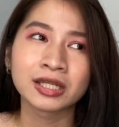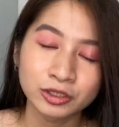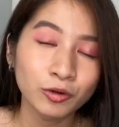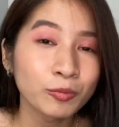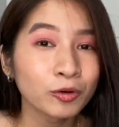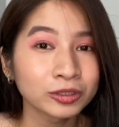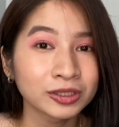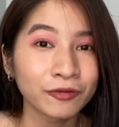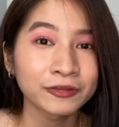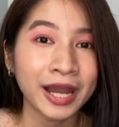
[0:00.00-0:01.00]
So, most
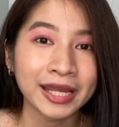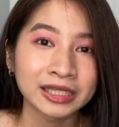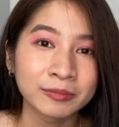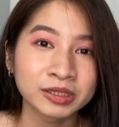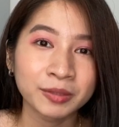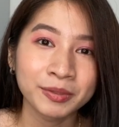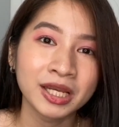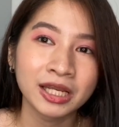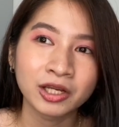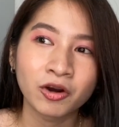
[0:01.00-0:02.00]
of the items na
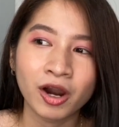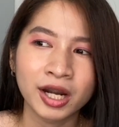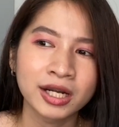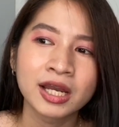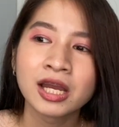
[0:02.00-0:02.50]
binili ko are